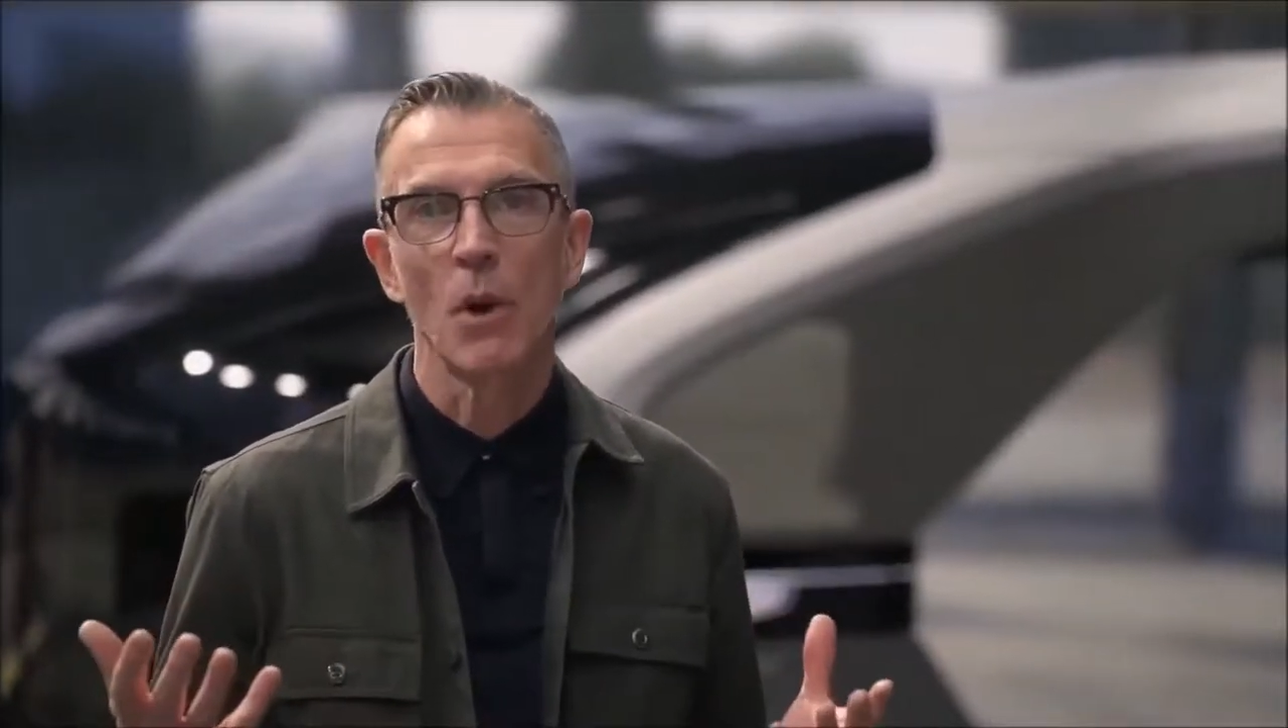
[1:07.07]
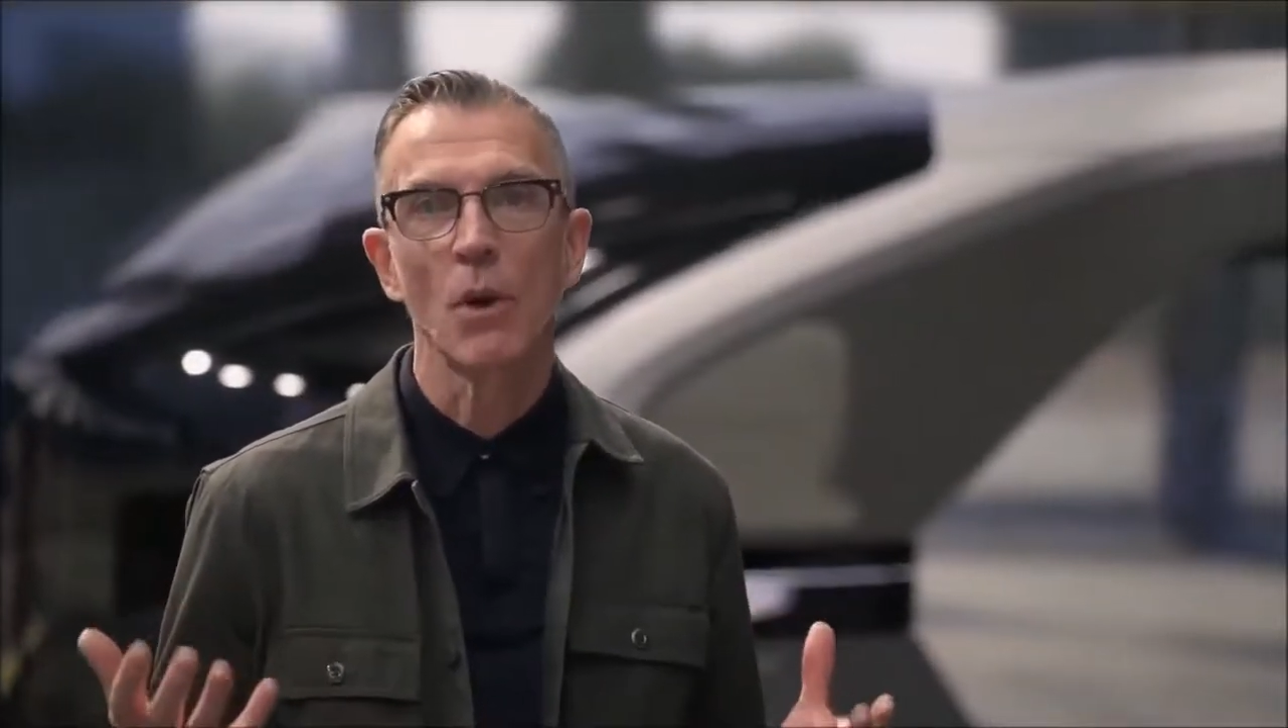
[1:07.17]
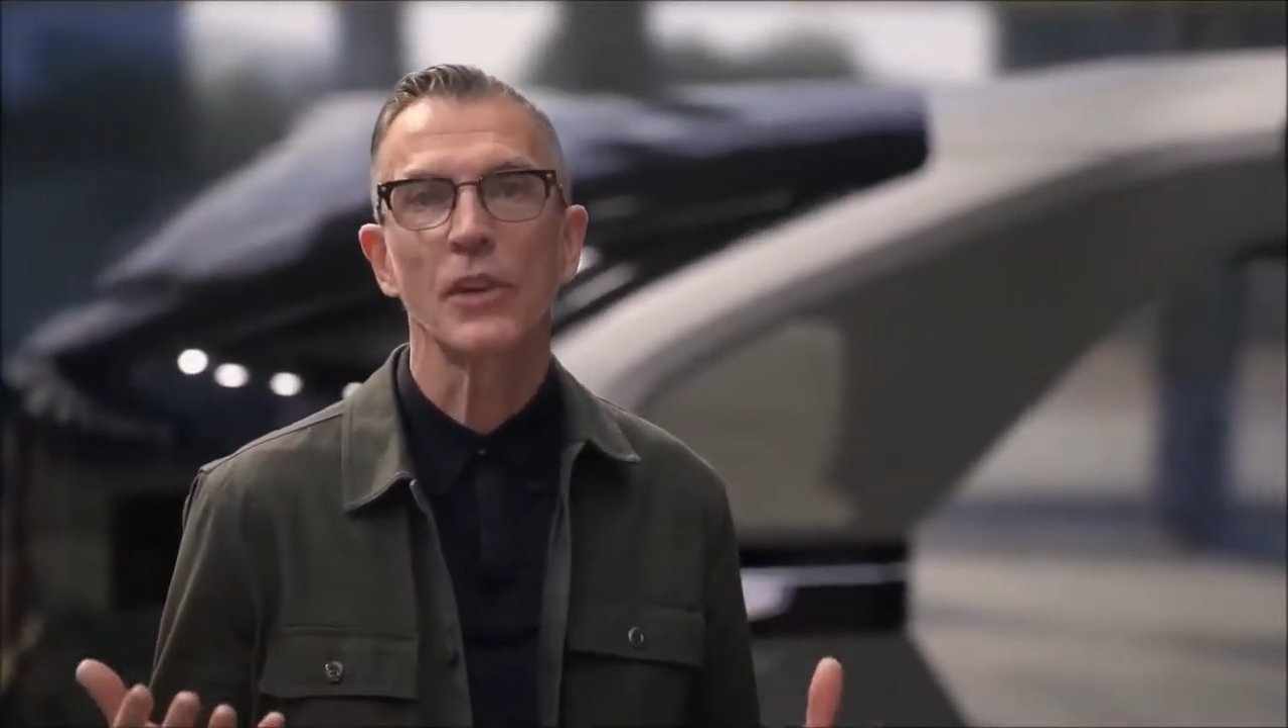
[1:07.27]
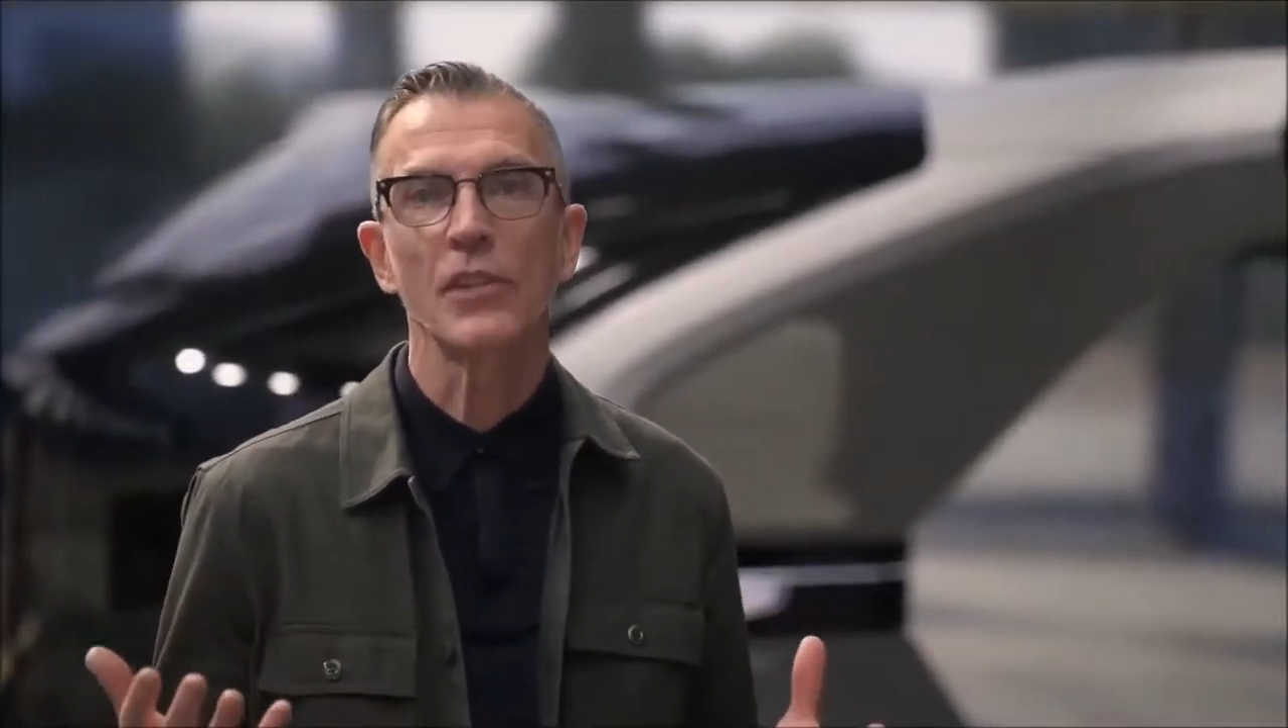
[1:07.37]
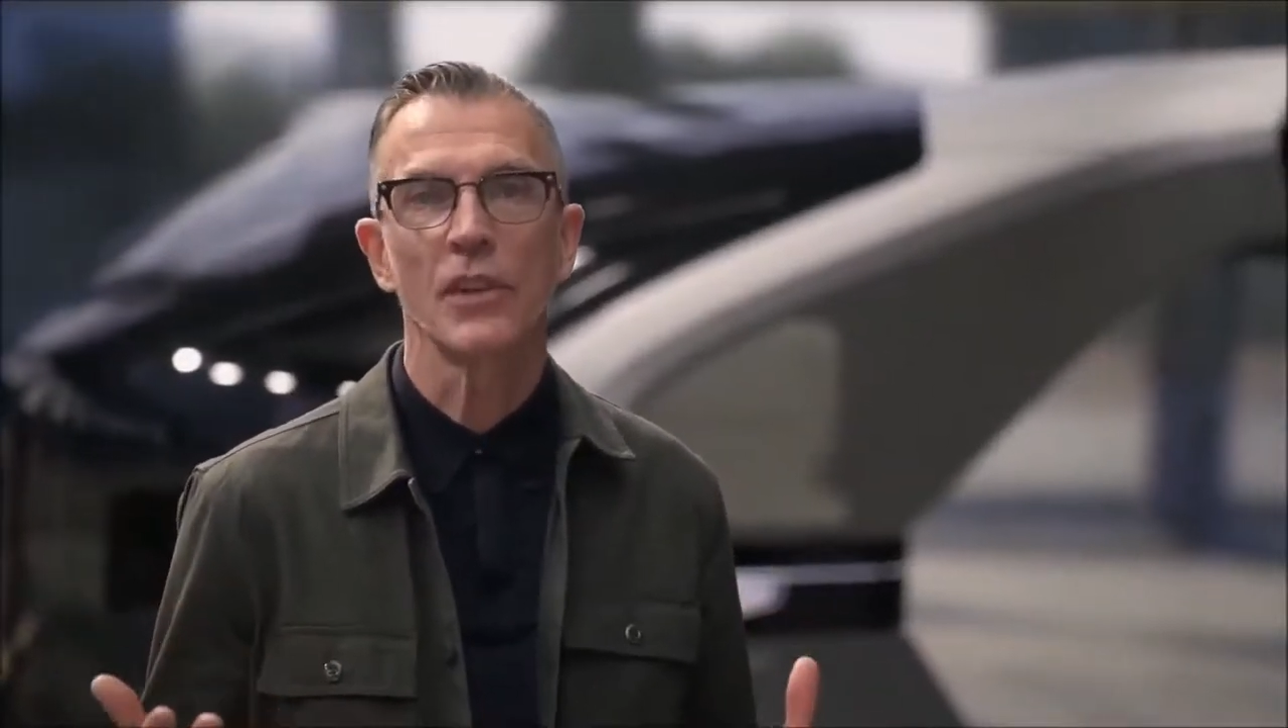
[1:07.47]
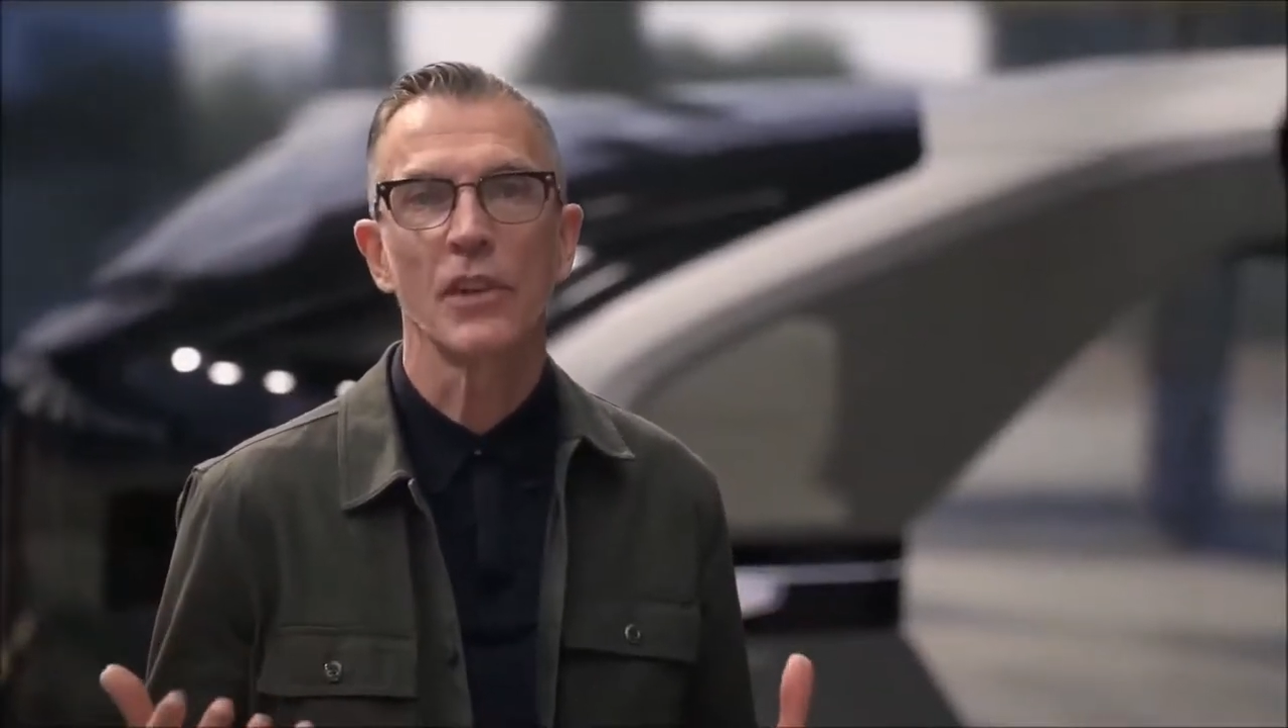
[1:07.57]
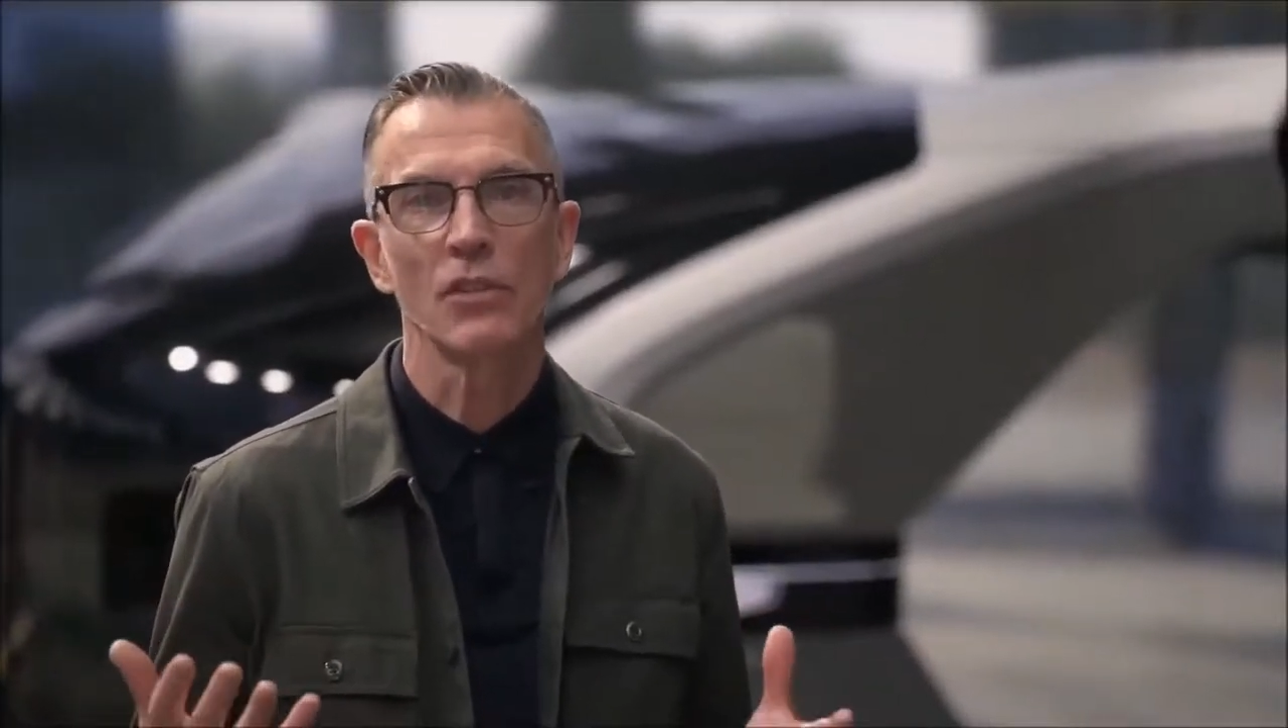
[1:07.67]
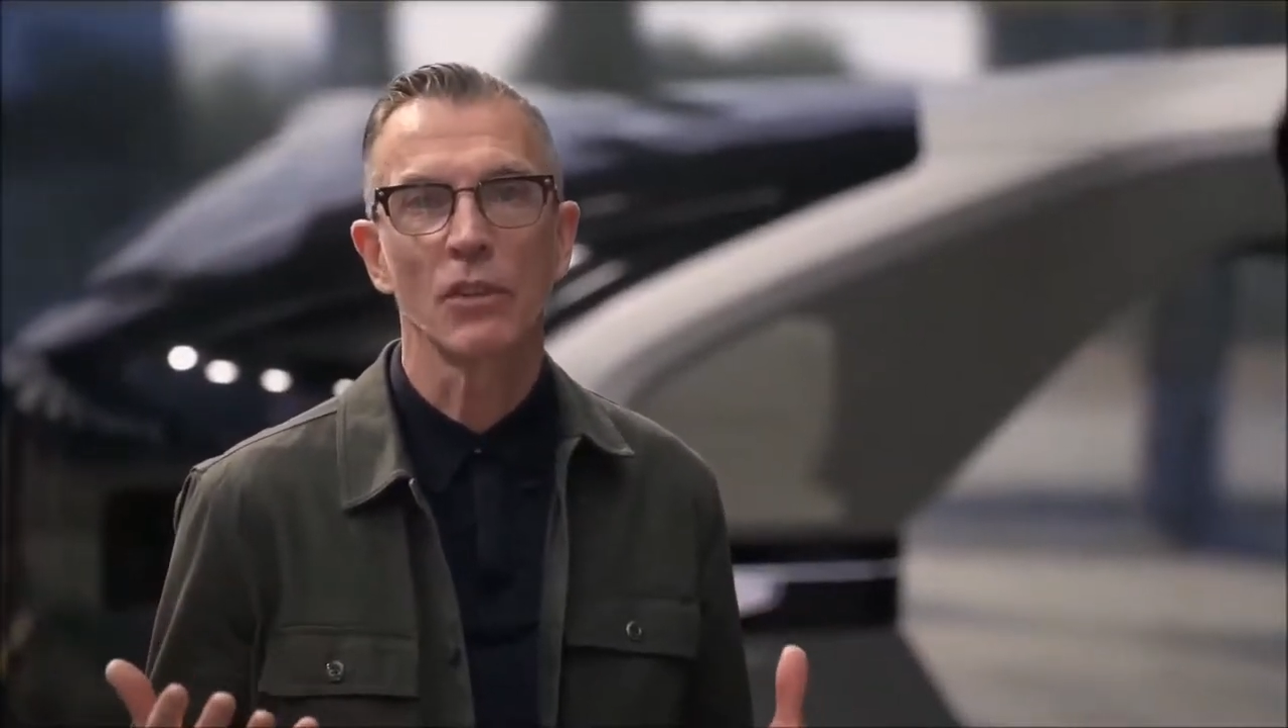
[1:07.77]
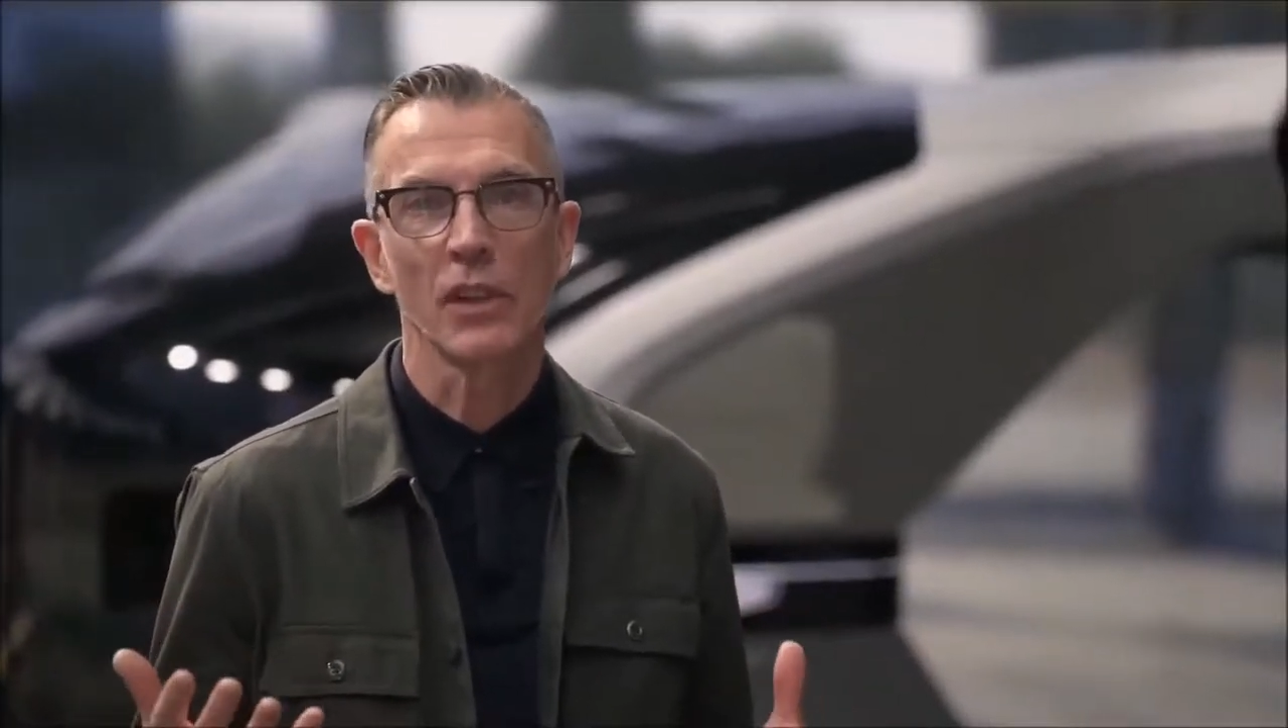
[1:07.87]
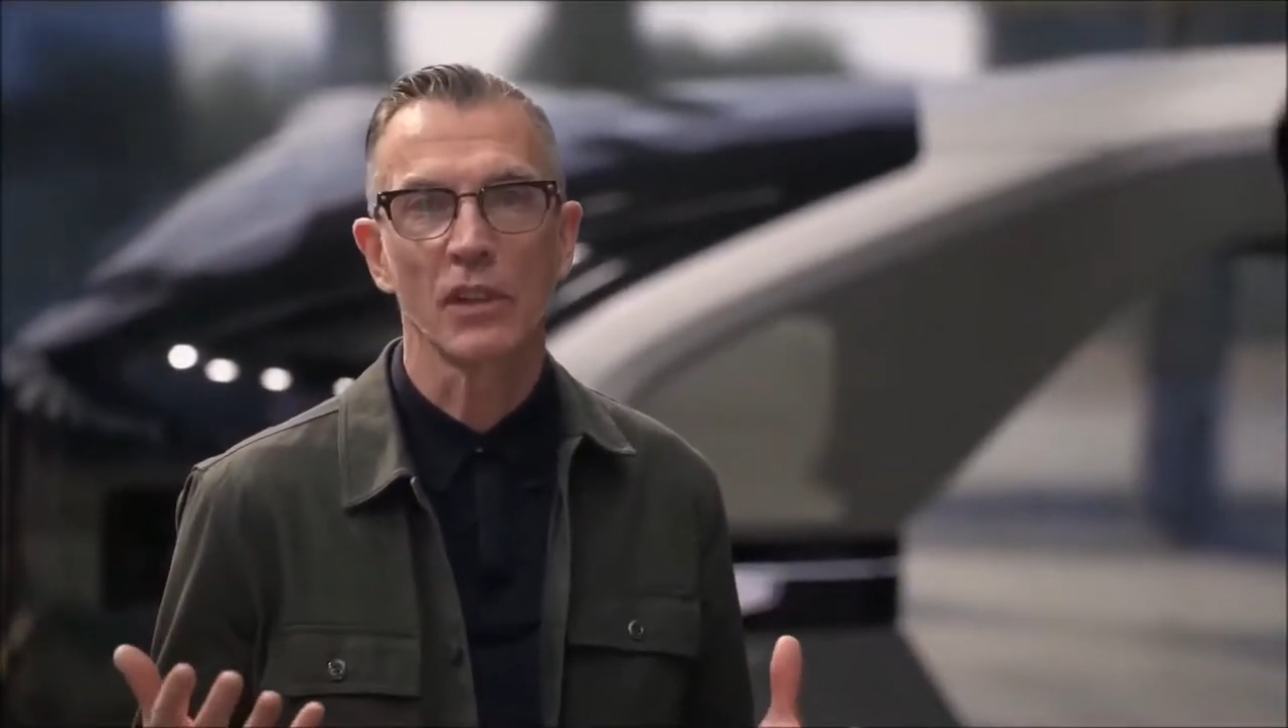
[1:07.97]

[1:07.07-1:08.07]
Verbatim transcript: multi-sensory